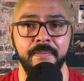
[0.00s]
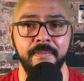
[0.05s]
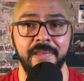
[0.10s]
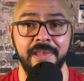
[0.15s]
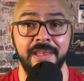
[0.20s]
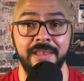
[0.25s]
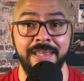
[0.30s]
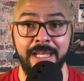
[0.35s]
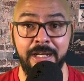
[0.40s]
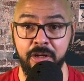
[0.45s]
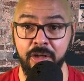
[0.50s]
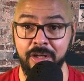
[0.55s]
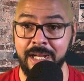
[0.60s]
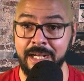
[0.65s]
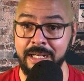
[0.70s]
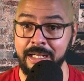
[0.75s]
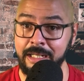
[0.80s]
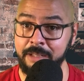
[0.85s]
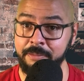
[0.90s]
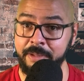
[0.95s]
They look kind of
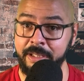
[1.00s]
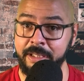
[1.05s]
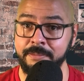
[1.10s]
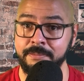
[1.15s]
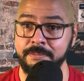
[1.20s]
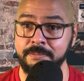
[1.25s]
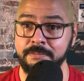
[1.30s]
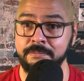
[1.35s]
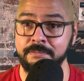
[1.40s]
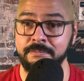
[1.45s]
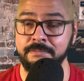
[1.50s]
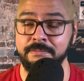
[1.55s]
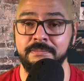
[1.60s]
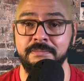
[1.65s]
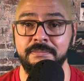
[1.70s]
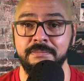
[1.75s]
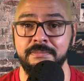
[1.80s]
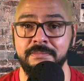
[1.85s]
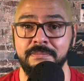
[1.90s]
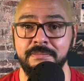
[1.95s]
like me.
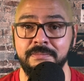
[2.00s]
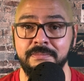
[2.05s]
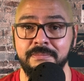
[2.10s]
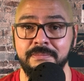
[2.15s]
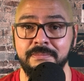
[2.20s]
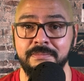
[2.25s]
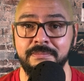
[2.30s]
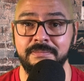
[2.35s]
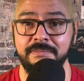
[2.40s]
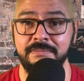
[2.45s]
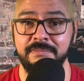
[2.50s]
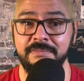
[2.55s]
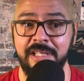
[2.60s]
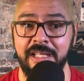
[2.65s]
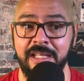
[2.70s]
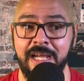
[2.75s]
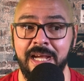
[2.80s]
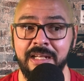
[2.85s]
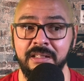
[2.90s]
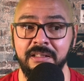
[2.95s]
They
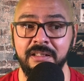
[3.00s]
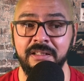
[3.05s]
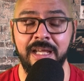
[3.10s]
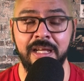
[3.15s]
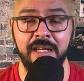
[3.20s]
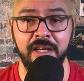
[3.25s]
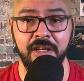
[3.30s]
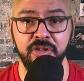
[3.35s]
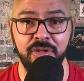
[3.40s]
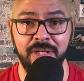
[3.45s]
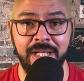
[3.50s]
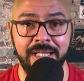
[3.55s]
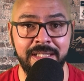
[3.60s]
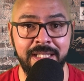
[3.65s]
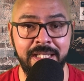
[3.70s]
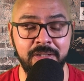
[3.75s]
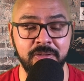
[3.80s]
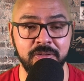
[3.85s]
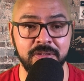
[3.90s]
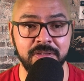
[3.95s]
kind of look like other
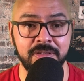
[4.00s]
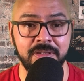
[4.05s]
Latinos.